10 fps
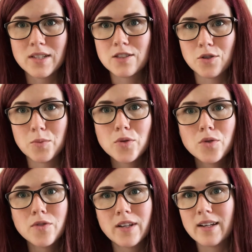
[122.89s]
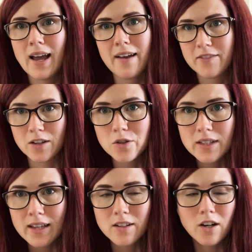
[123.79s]
as they're approved and haven't looked
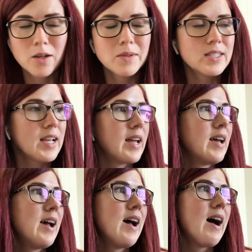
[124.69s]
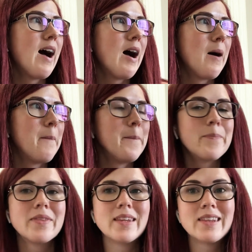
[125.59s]
at the documents yet,
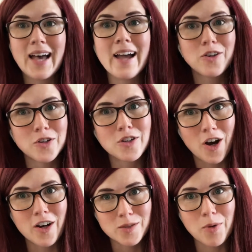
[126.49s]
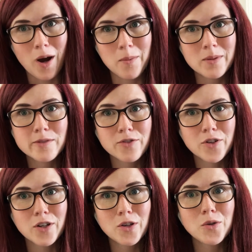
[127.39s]
that could cause problems
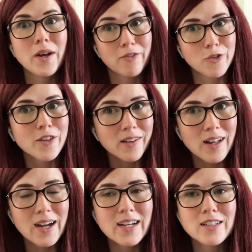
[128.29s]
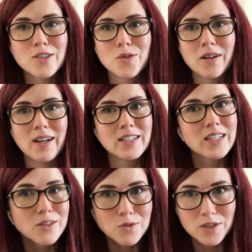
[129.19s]
for you and for the clients. So clients
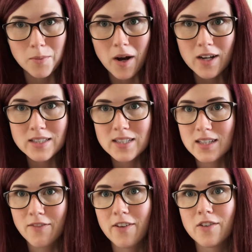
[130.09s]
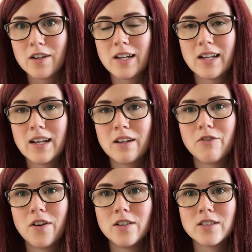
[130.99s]
can lose deposits if ever it
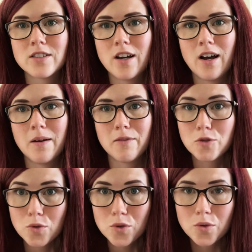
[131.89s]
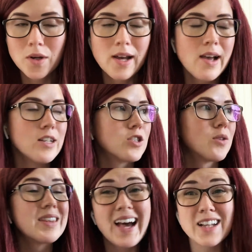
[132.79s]
falls through. So
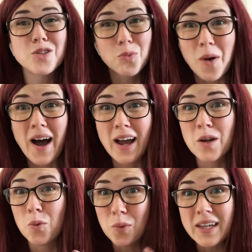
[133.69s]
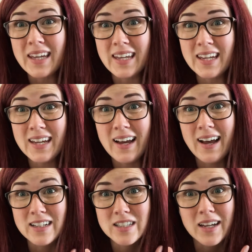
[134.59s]
that's why we,
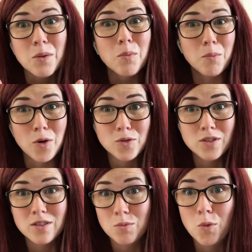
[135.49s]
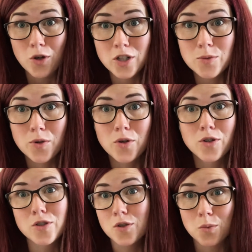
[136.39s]
as like most mortgage
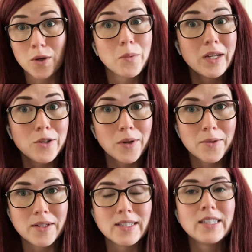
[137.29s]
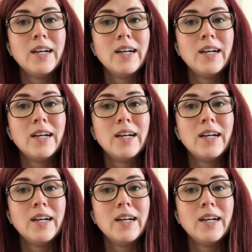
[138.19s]
brokers, or what we do anyways,